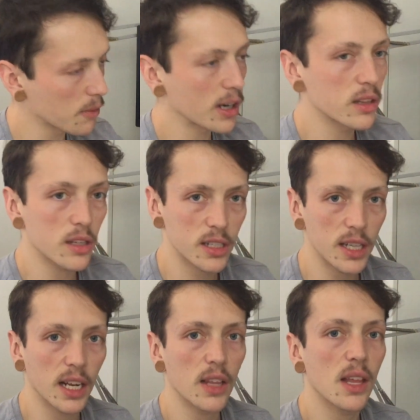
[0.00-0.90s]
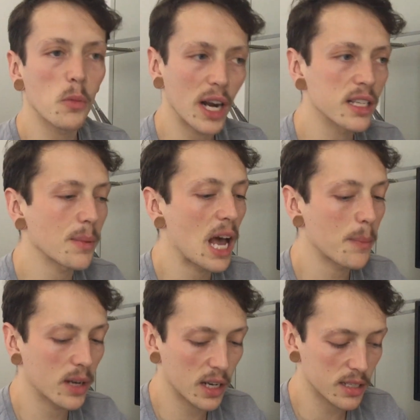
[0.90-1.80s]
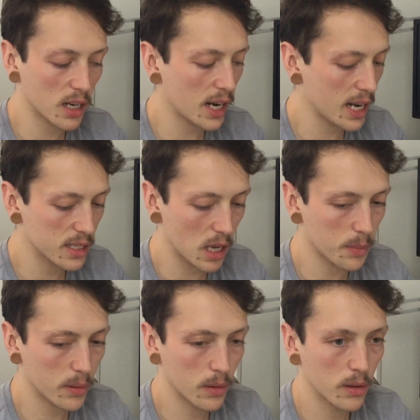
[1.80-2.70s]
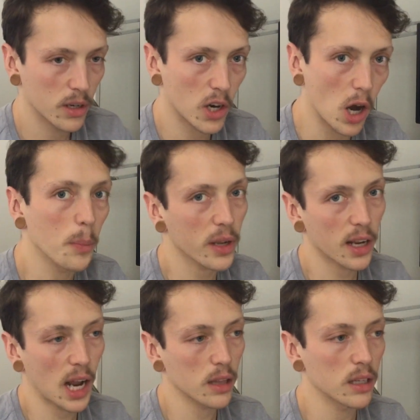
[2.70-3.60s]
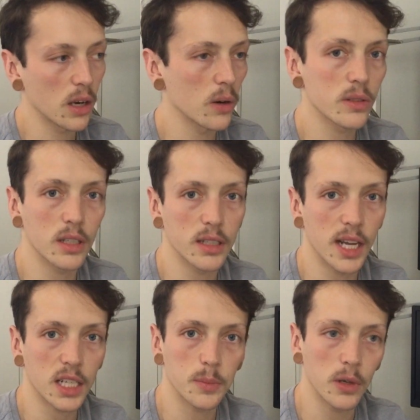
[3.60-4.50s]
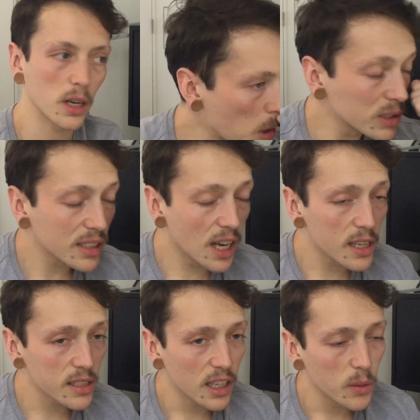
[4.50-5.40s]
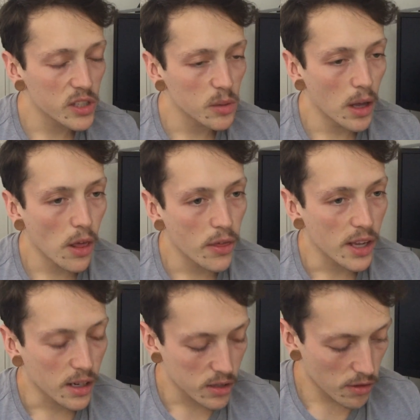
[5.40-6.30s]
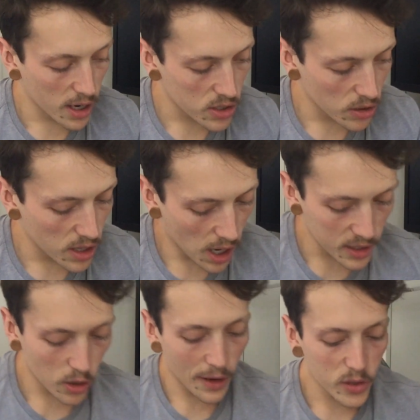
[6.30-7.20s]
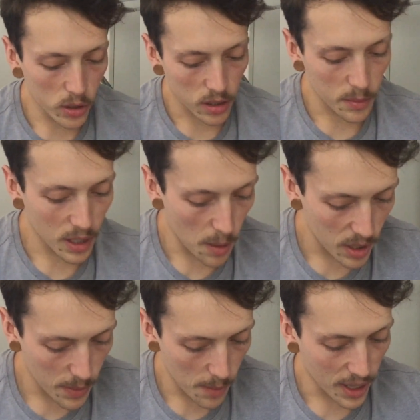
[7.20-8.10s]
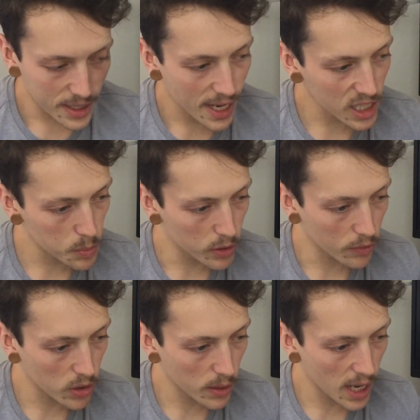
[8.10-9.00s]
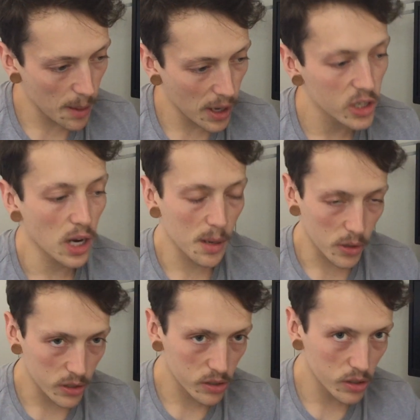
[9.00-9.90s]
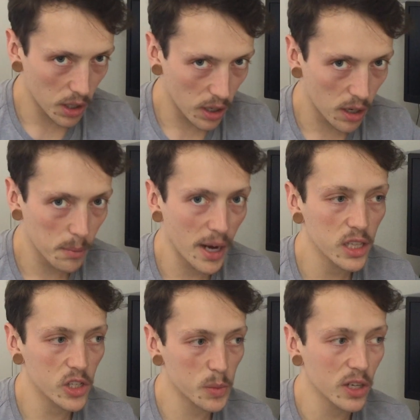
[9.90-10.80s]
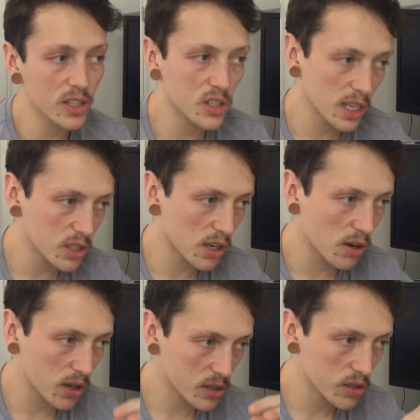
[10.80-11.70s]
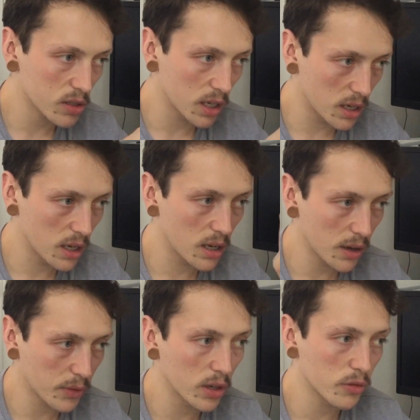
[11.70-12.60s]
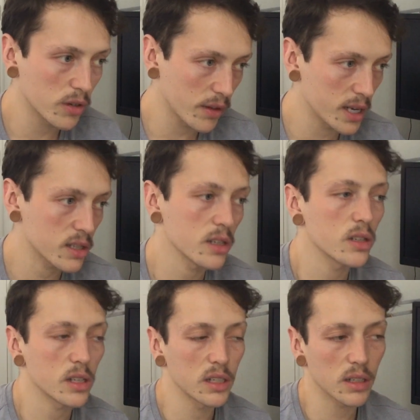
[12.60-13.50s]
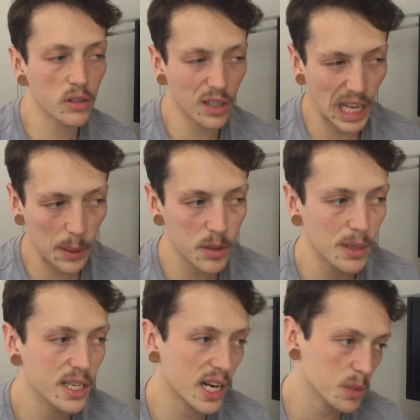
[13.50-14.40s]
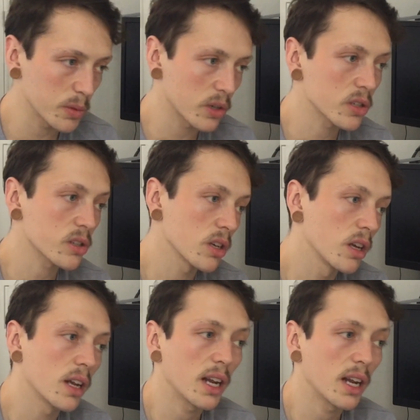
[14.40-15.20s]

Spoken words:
and I read this thing, and then what ends up happening is that I end up copying out the notes in the textbook. Multitasking with some other things, right? So that I've talked a bit about my textbook viewing app. I use Ibooks mainly just because it syncs across a few different devices and sort of keeps my textbooks